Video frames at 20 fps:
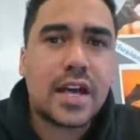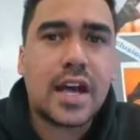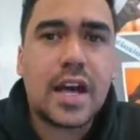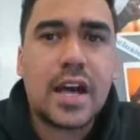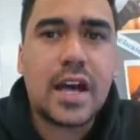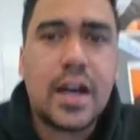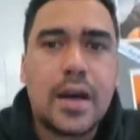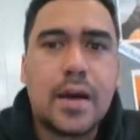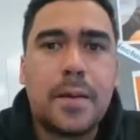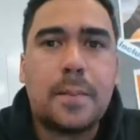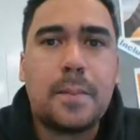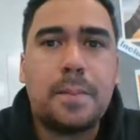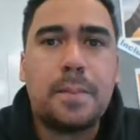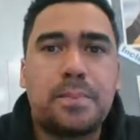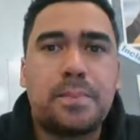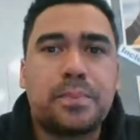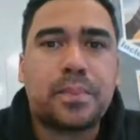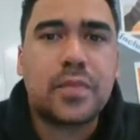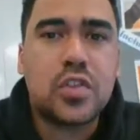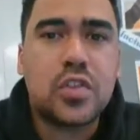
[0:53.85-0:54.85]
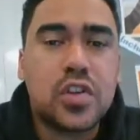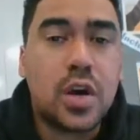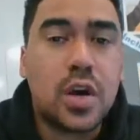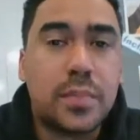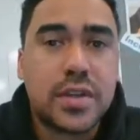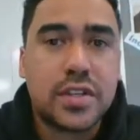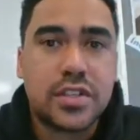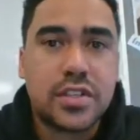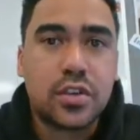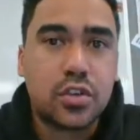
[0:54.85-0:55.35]

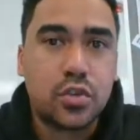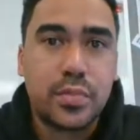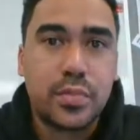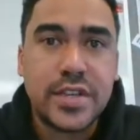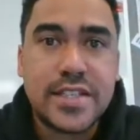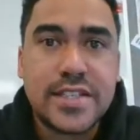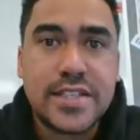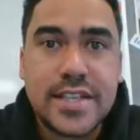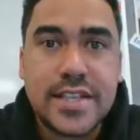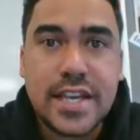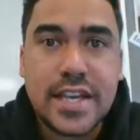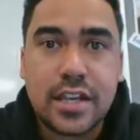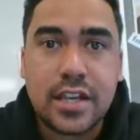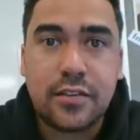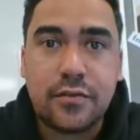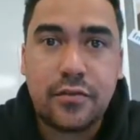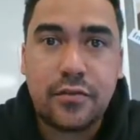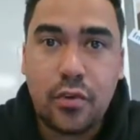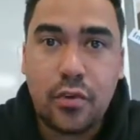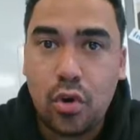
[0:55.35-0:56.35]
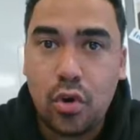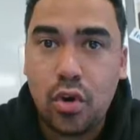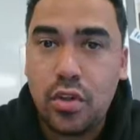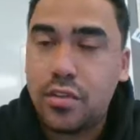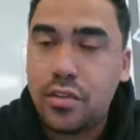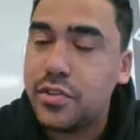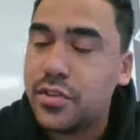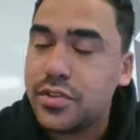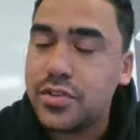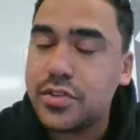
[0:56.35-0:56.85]
topics that you'll be seeing for
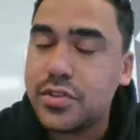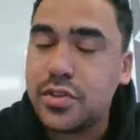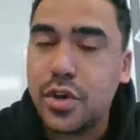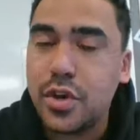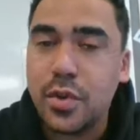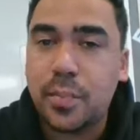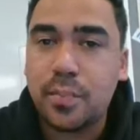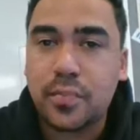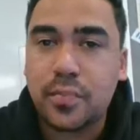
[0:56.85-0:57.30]
this term,